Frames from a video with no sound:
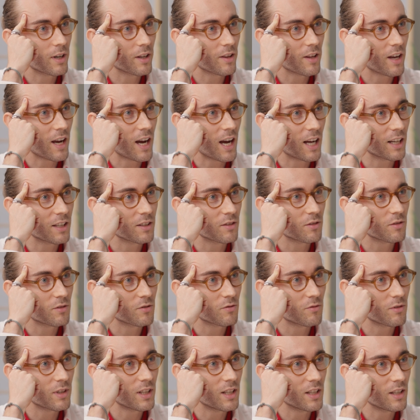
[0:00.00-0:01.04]
Where they
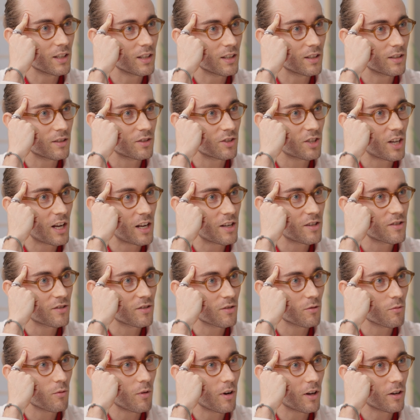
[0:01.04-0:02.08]
hadn't really
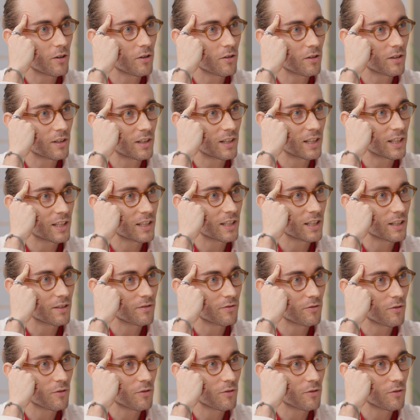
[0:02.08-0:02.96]
changed the water or cleaned it